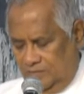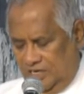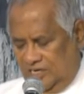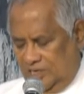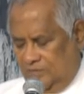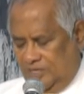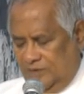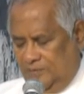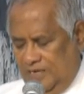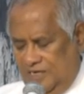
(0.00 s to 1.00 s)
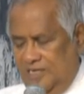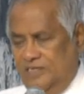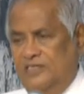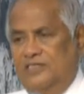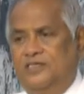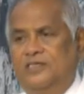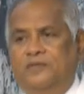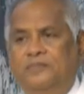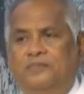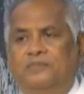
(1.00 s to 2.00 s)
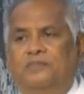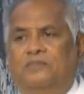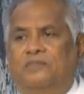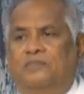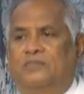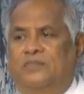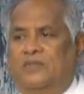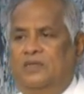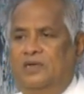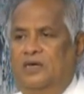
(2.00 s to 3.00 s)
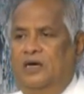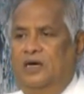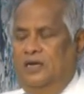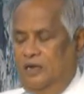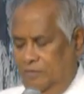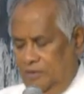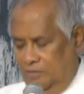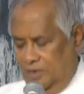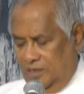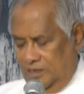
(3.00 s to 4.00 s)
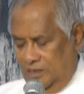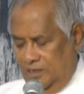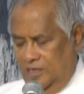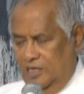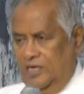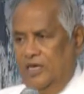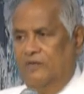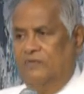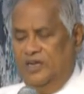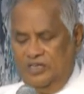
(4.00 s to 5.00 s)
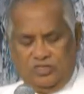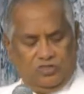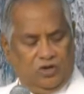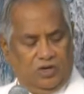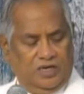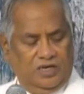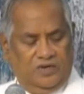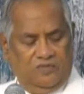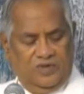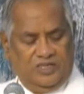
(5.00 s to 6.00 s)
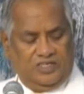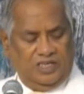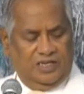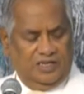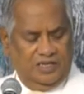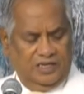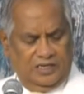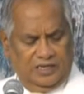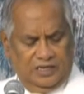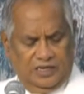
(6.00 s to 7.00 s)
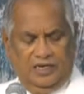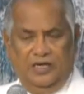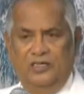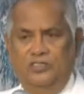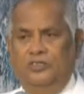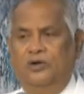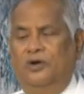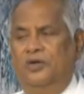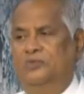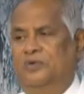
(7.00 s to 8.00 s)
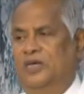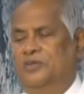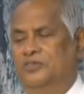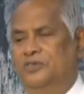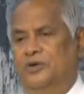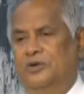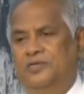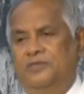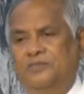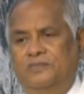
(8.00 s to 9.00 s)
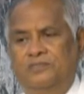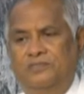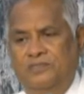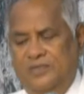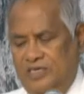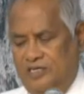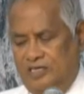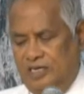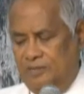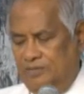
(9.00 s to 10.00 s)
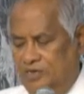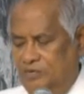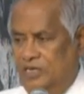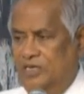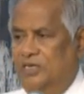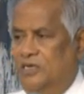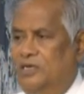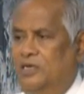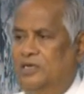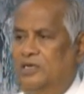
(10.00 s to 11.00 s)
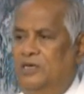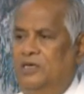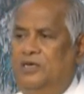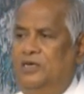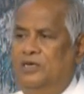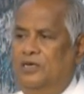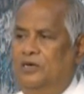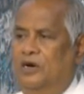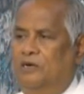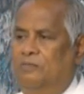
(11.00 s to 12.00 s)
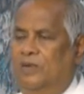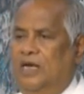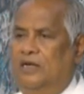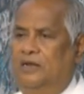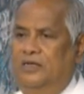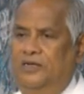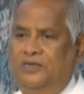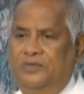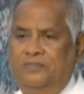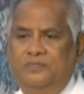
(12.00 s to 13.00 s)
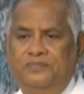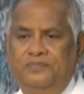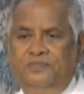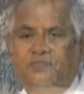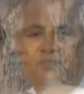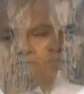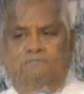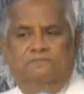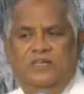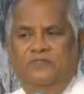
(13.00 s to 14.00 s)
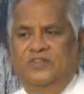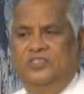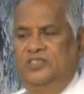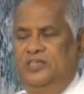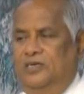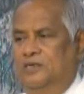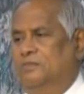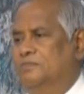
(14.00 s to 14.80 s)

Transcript: My dear brother, my dear sister, I remember a very solid victory I enjoyed, we enjoyed. It's the time that we got married the first year.